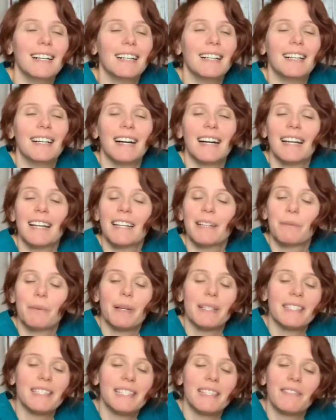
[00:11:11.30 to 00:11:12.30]
I
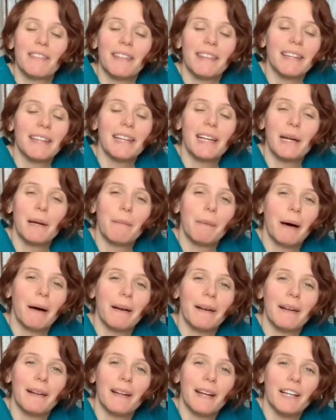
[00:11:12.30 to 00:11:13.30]
wasn't even thinking about it.
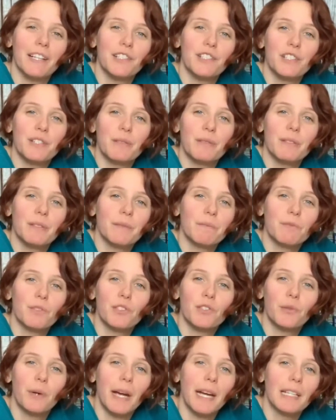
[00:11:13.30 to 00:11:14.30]
I just
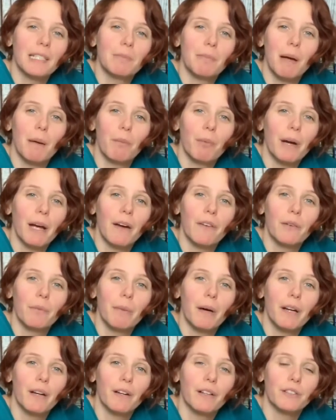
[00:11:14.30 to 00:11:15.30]
strained my brown
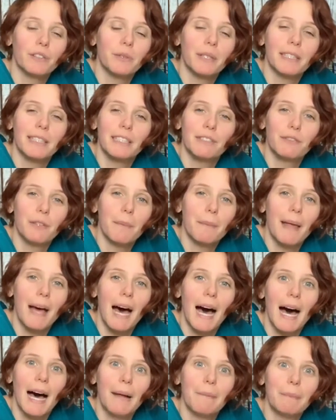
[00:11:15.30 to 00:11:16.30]
butter directly from the
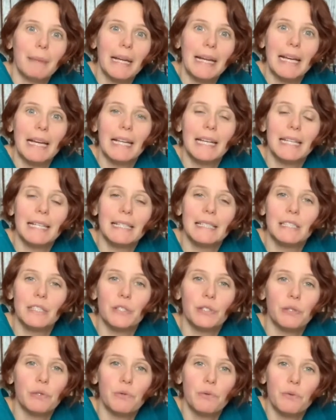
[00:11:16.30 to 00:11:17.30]
hot pan
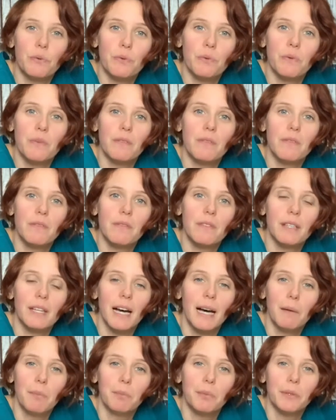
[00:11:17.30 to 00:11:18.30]
into the
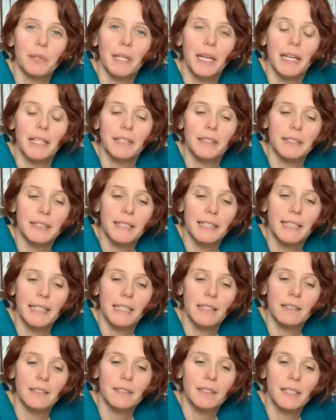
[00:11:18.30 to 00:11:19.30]
cup, and it
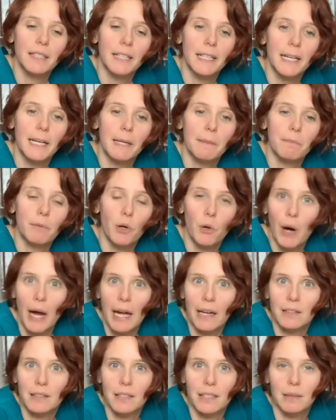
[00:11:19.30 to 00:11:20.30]

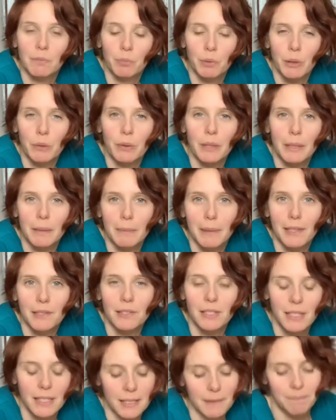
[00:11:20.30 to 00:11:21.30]
cracked and broke and melted.
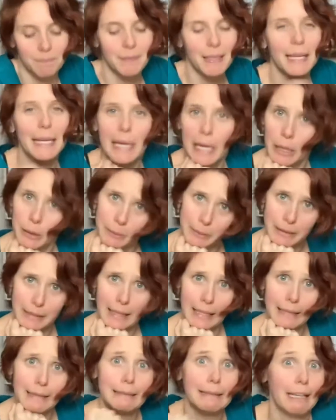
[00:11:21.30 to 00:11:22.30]
And now it's sad.
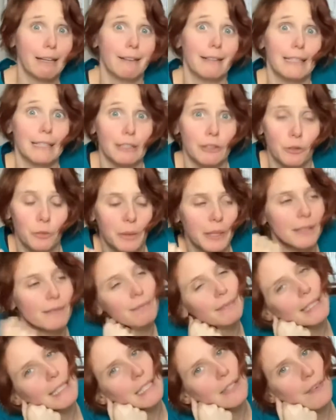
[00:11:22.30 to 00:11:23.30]
Now I need a new one.
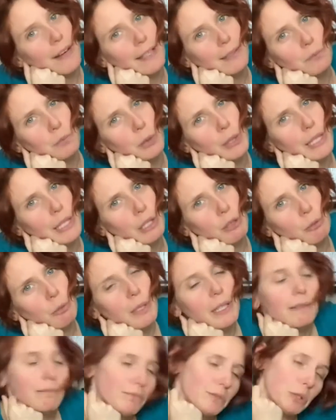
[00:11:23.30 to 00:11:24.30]
That's fine. We'll get a new one.
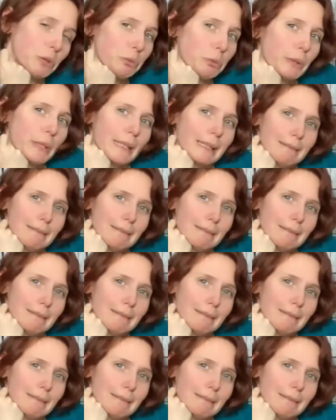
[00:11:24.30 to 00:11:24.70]
Don't worry.